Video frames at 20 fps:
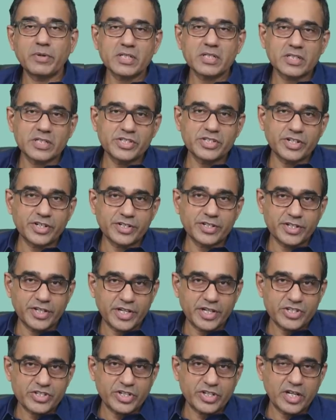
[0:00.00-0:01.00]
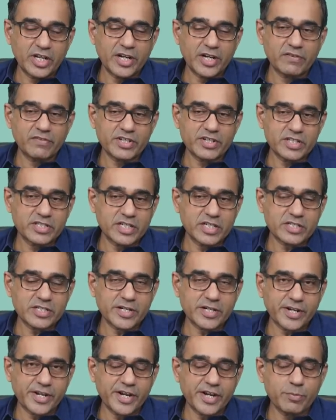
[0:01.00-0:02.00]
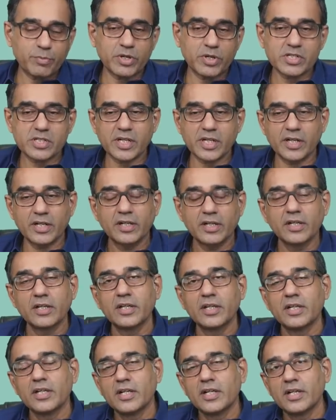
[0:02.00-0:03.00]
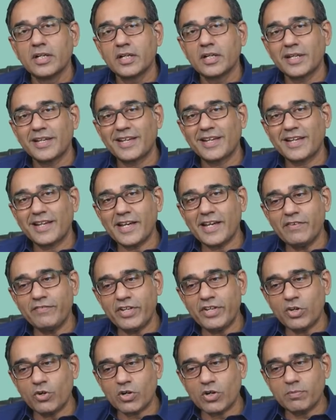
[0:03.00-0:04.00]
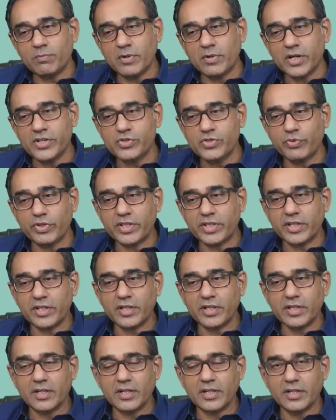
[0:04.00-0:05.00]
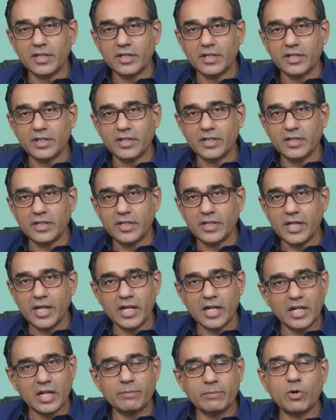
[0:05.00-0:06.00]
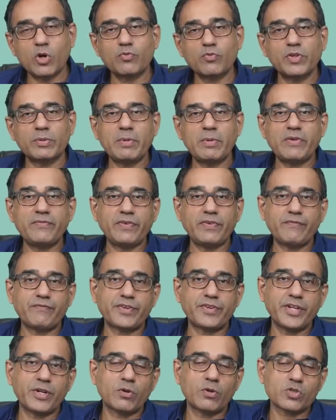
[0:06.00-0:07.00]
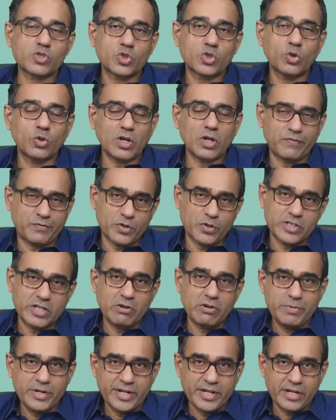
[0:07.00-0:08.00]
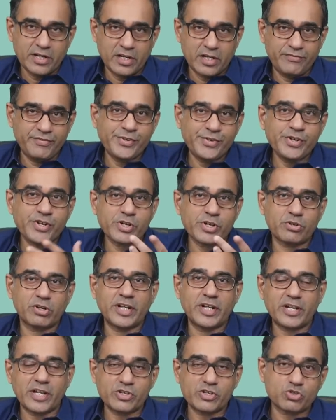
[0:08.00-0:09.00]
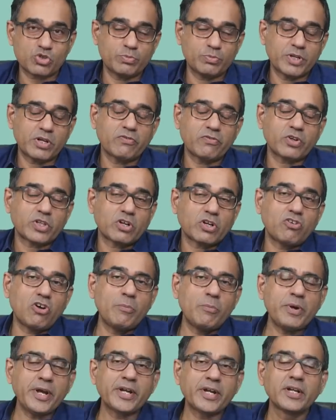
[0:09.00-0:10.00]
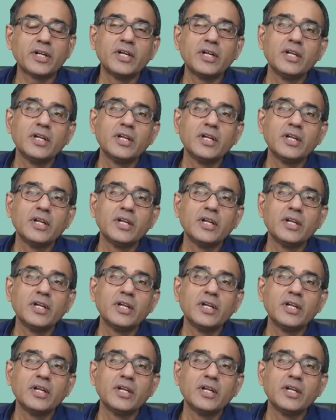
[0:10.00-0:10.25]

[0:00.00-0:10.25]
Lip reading: GST rate, which is just at 8%. Can we not merge with and come out with maybe 15 or so? Of course, there will be revenue neutral, it has to be for the government.